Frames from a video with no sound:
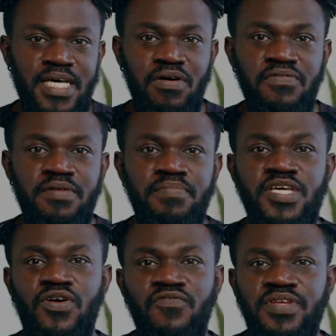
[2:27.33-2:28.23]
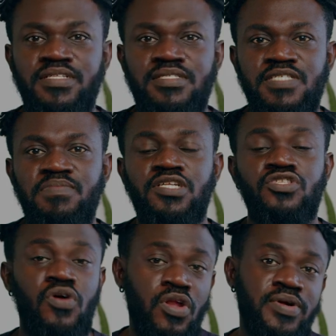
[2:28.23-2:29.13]
However, being confident is being
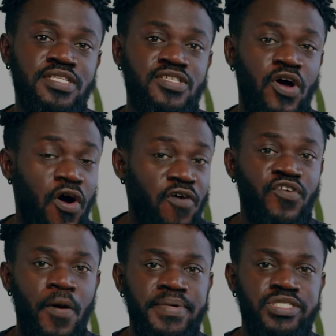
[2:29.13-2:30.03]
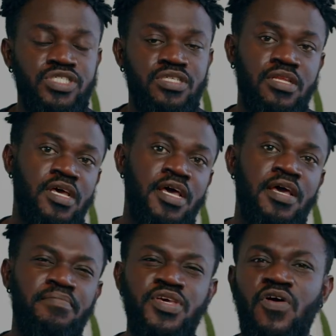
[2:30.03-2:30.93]
tolerant of competition.
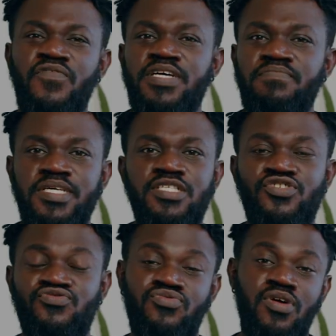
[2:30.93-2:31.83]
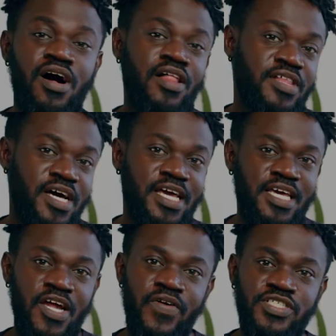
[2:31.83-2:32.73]
Being confident means you rather
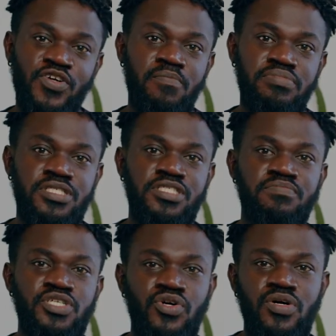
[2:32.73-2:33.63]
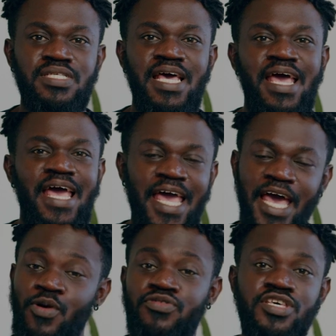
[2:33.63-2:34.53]
encourage competition because
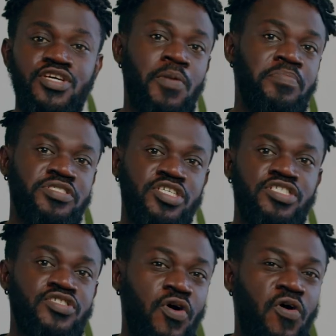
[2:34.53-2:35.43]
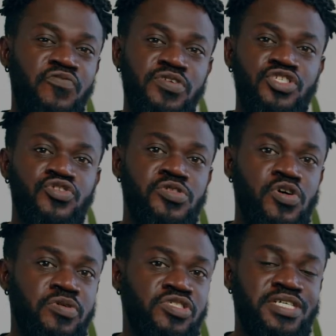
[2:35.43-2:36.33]
healthy competition offers you the
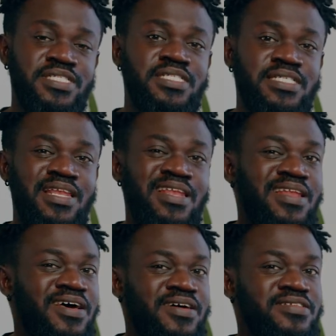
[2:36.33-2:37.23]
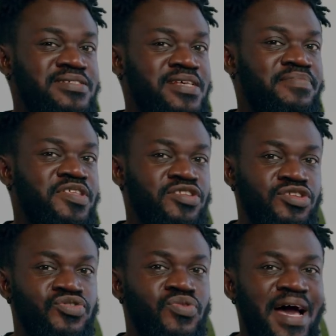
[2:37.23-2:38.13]
opportunity to learn something
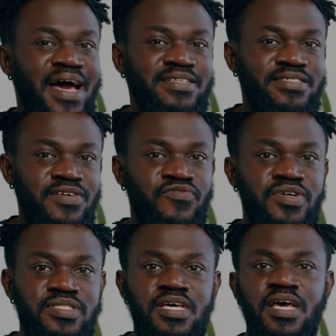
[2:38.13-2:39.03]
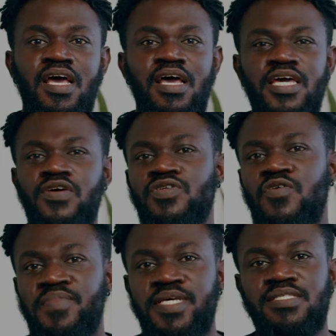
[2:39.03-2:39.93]
new and different. It
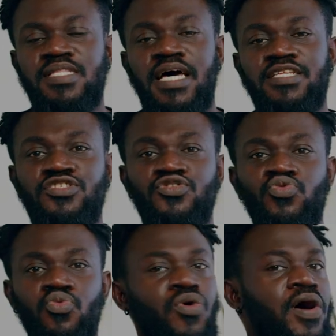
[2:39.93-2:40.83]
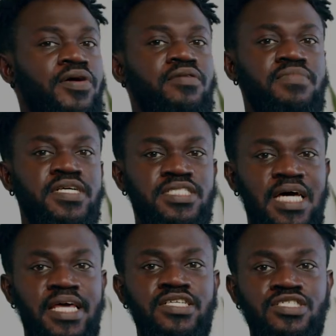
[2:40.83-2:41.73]
also means that you welcome the
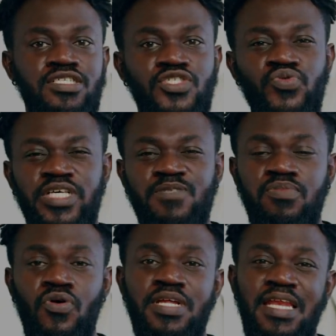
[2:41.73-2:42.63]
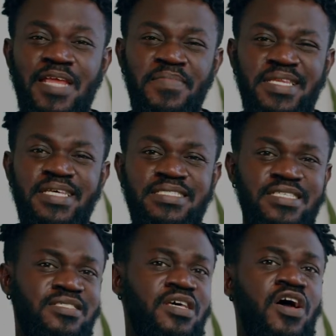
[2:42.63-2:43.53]
challenge to explore the
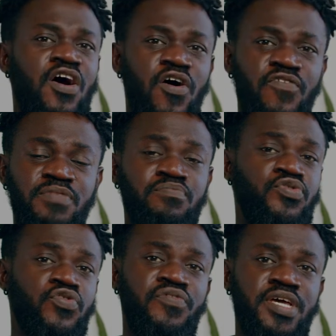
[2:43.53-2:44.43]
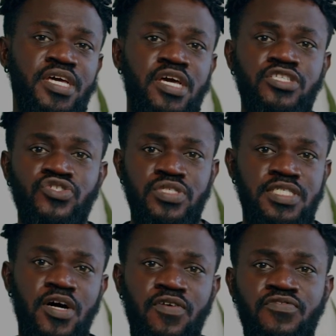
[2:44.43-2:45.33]
limitlessness of improving
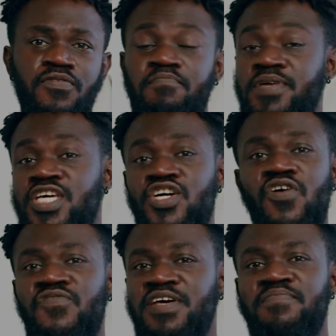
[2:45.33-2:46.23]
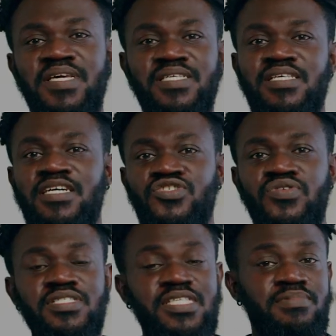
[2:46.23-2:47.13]
yourself. Being confident means that
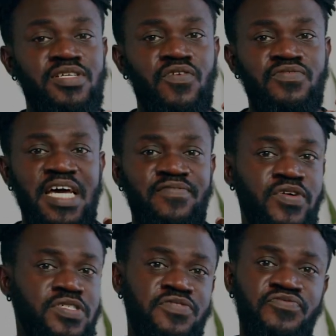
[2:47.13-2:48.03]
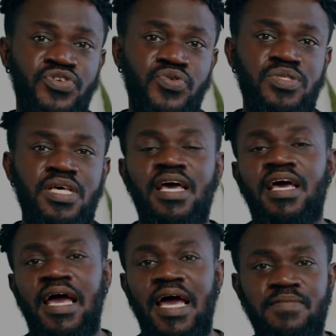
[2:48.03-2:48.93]
you're accepting of divergent views
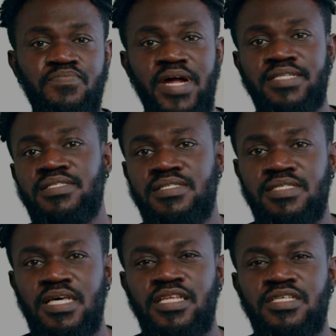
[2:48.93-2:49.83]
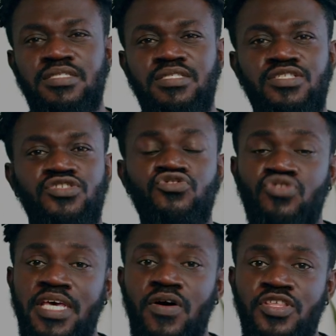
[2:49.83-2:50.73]
and practices. And it's
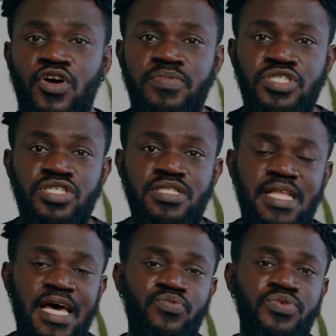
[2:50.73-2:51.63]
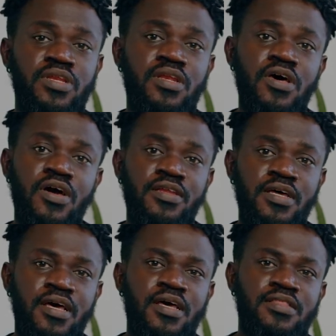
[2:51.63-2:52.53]
usually healthy competition that we
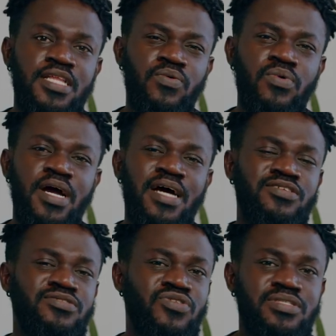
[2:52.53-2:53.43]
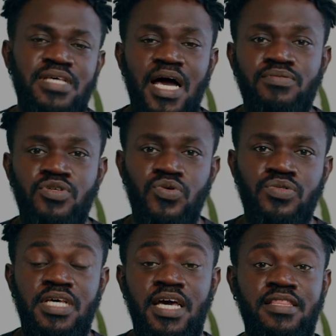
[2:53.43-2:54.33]
learn that we're not
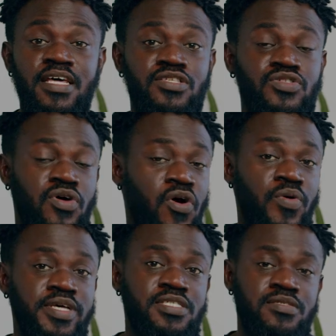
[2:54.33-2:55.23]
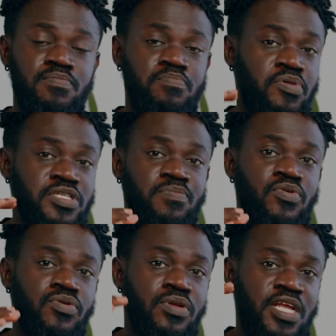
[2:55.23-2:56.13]
absolute and there's always
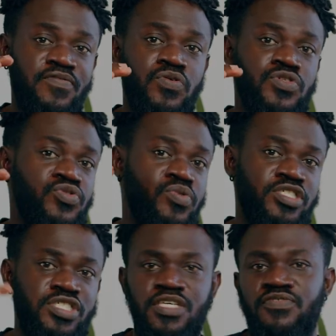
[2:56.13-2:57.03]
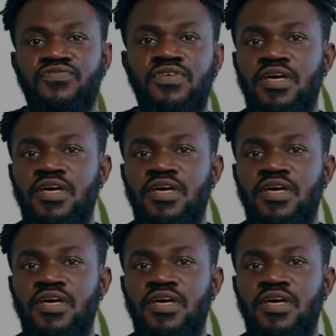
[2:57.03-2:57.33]
possible levels to achieve.